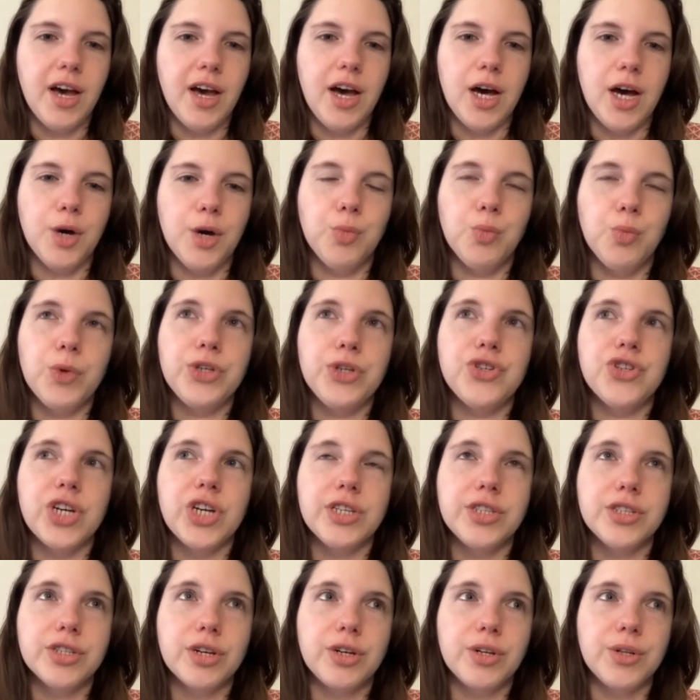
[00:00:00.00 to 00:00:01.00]
Um, we
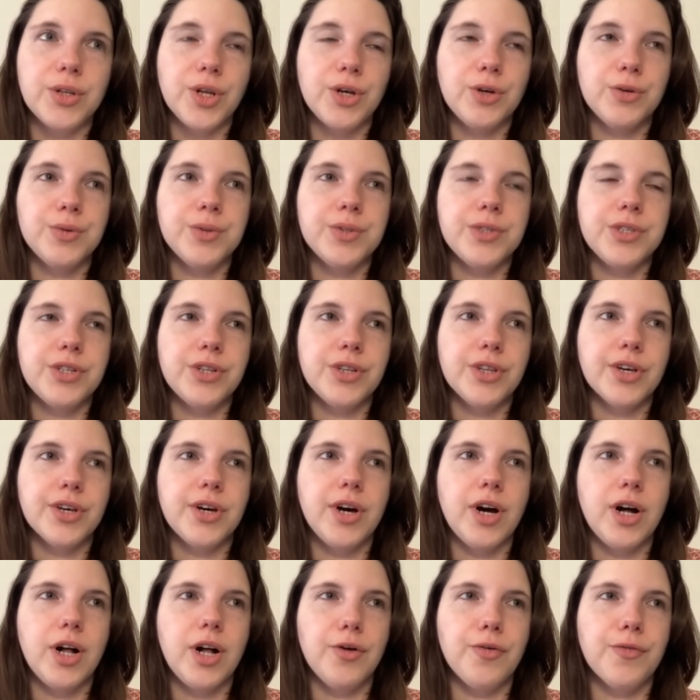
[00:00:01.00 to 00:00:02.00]
just closed the
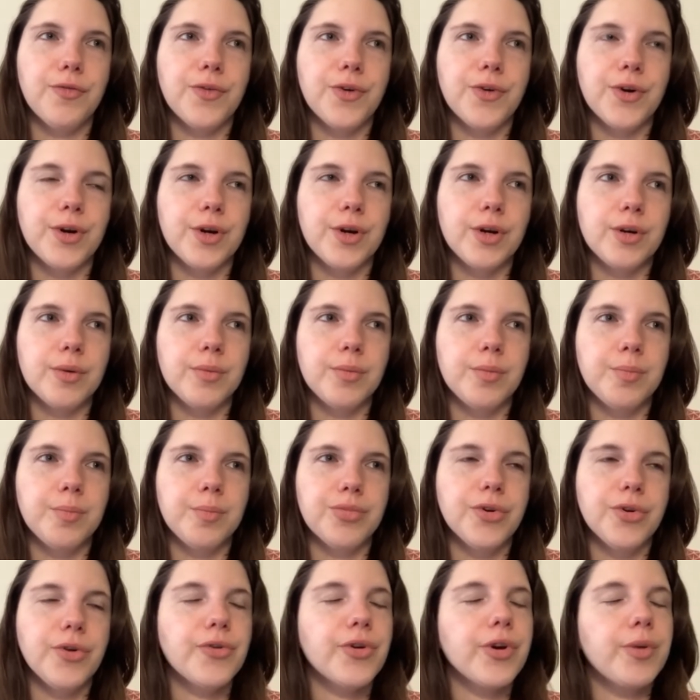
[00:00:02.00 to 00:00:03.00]
call for
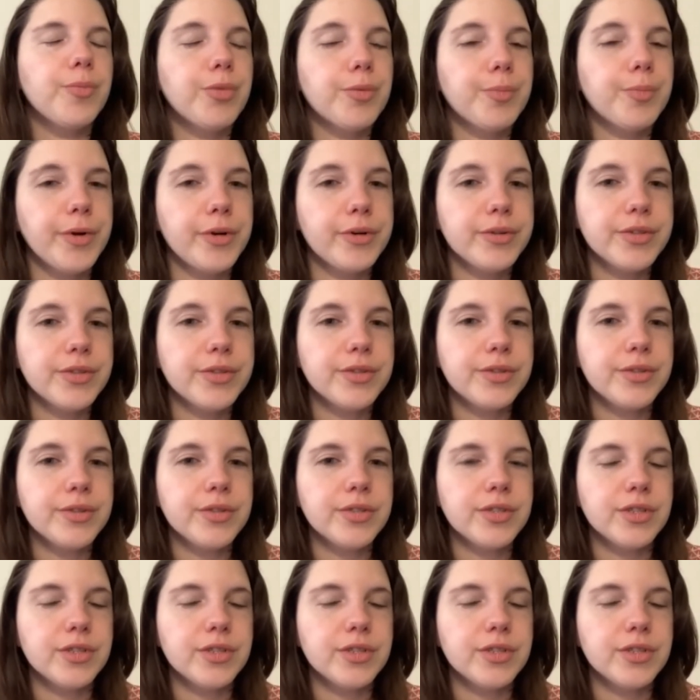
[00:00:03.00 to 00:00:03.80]
program proposals.